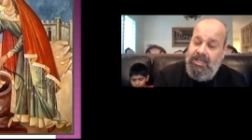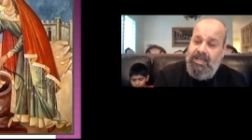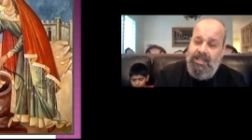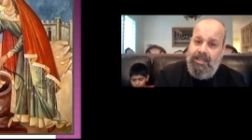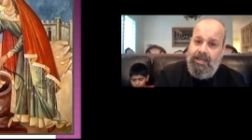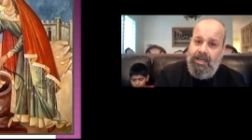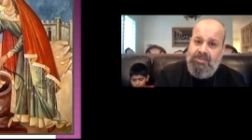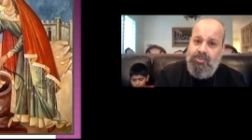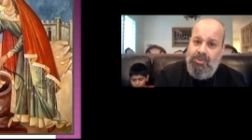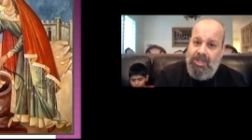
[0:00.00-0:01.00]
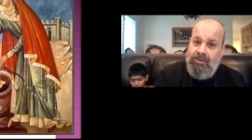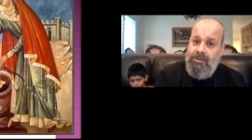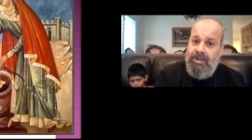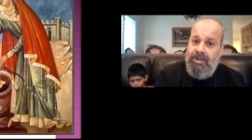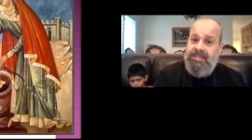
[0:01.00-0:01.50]
in the gospel that we
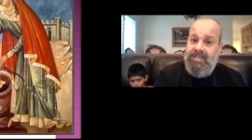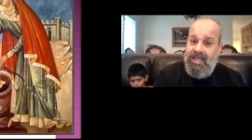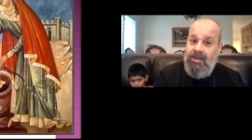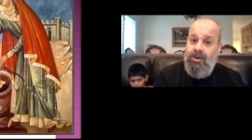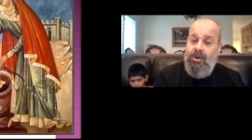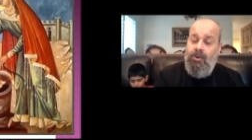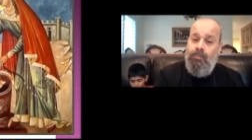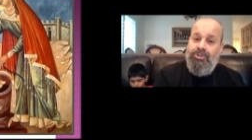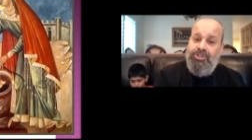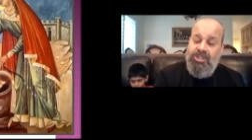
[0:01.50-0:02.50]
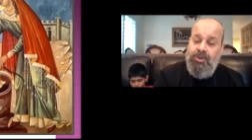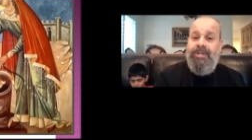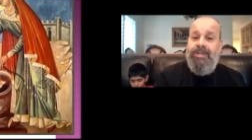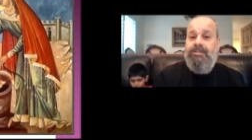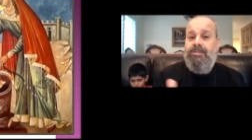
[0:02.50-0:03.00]
read today, where she
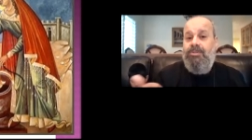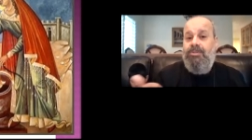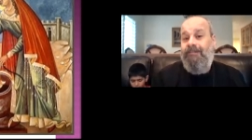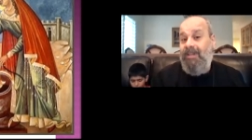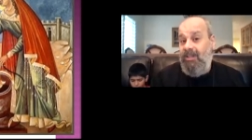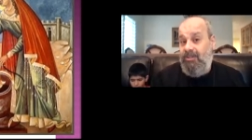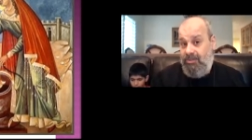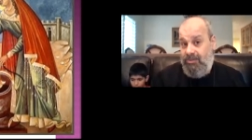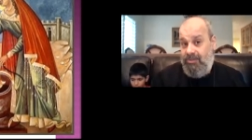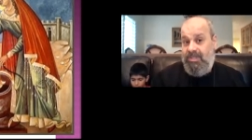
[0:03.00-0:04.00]
went to the villagers